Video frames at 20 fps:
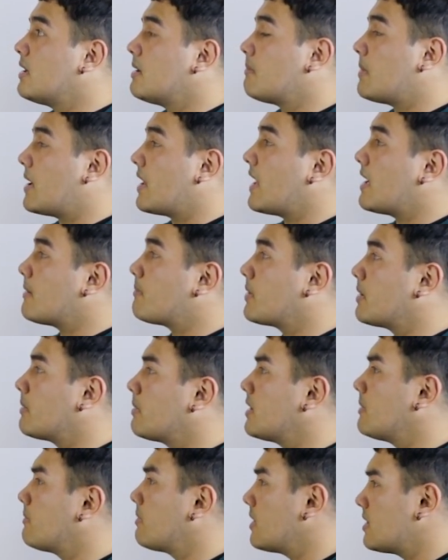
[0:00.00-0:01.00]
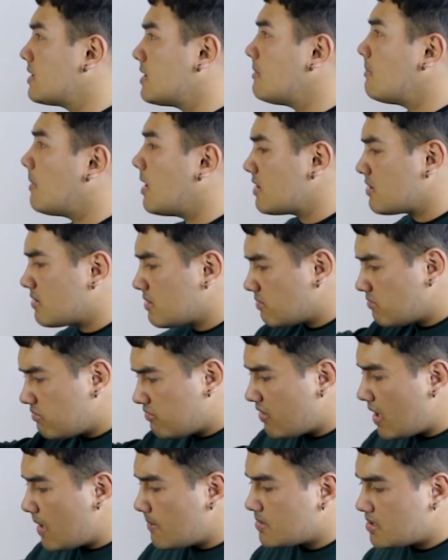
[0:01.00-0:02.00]
But that pretty much
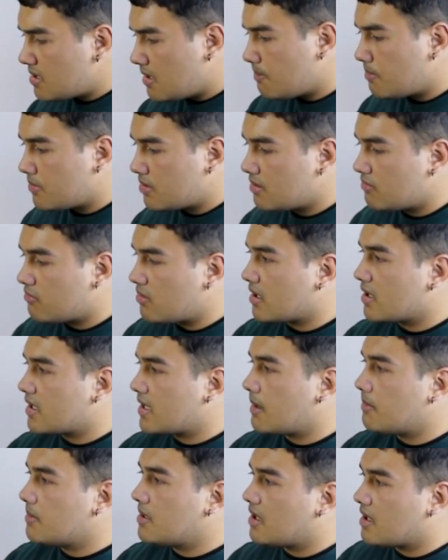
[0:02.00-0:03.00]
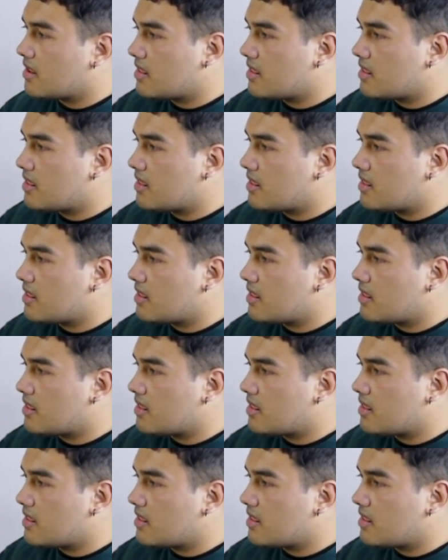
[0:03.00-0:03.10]
wraps up the Rukka Kemi.